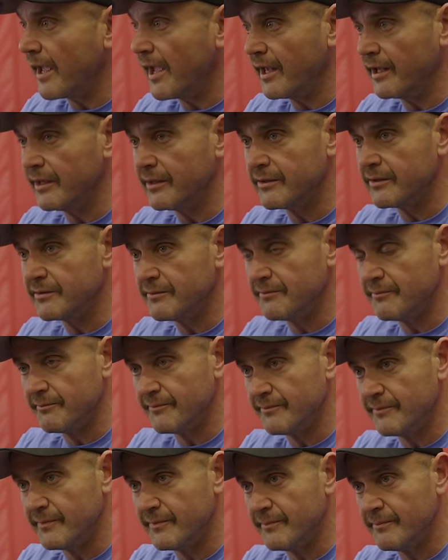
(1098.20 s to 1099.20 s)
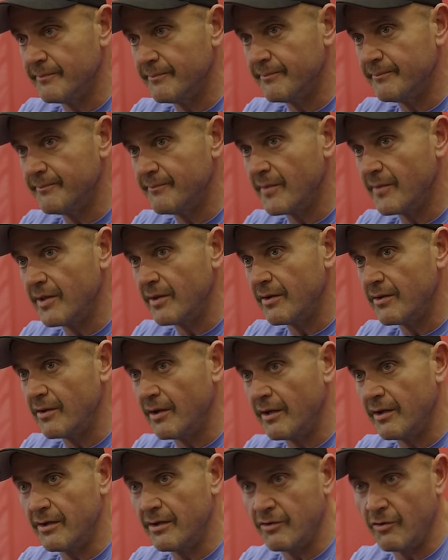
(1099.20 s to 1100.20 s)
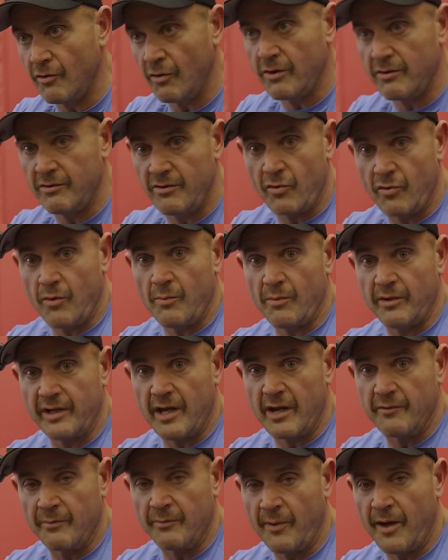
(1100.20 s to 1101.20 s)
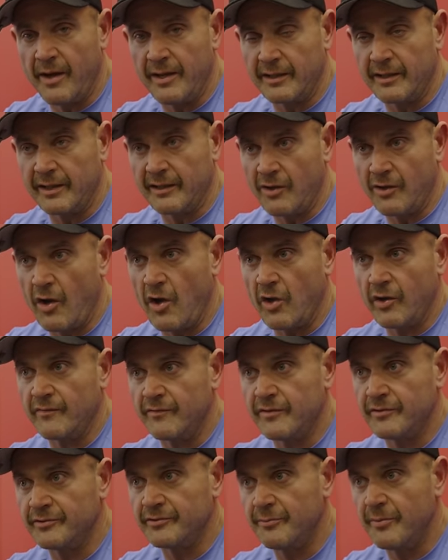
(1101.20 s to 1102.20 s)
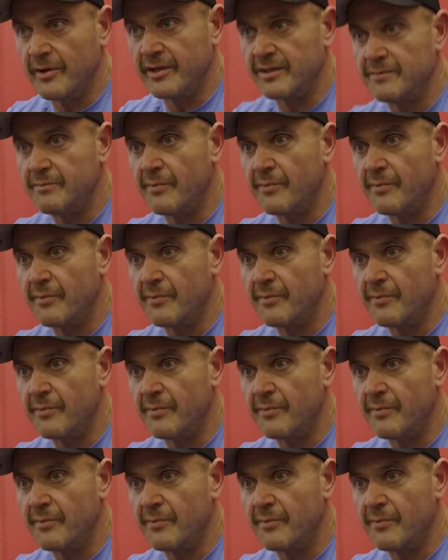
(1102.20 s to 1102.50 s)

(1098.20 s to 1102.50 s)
And normally I would probably like call it for somebody,